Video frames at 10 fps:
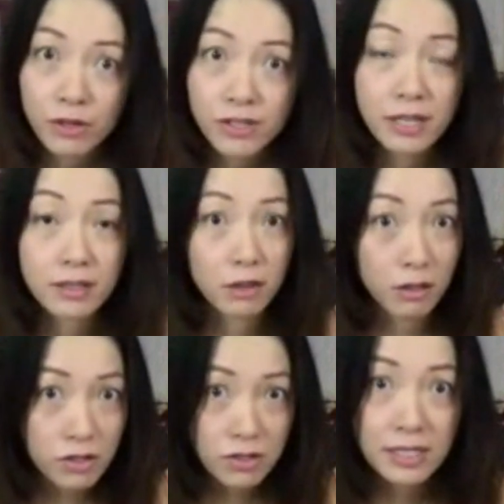and
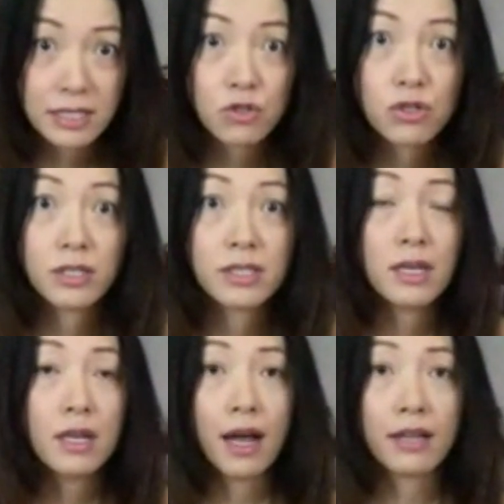lots of teachers
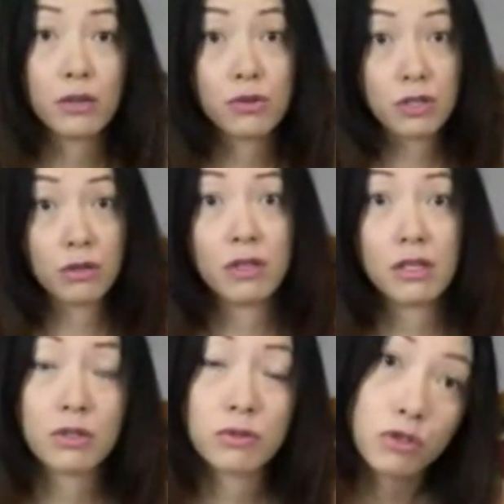and also
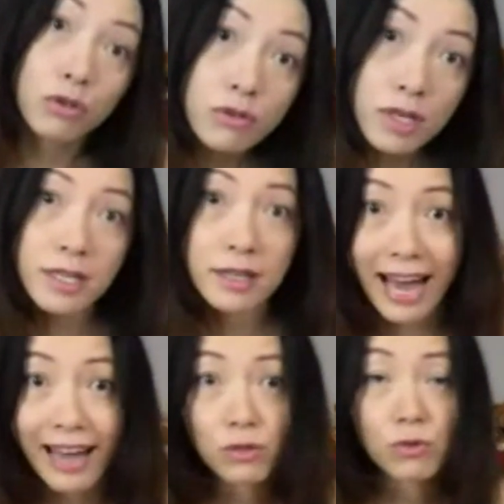lots of children and
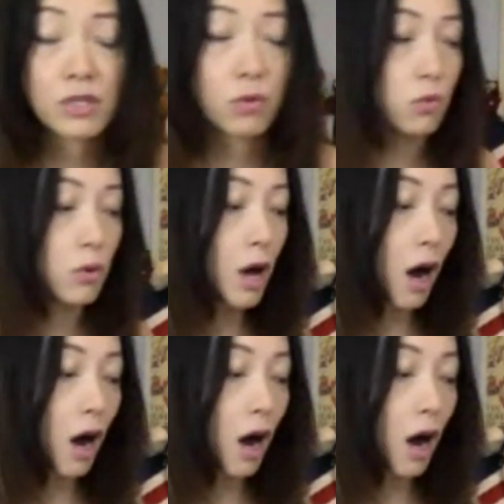adults who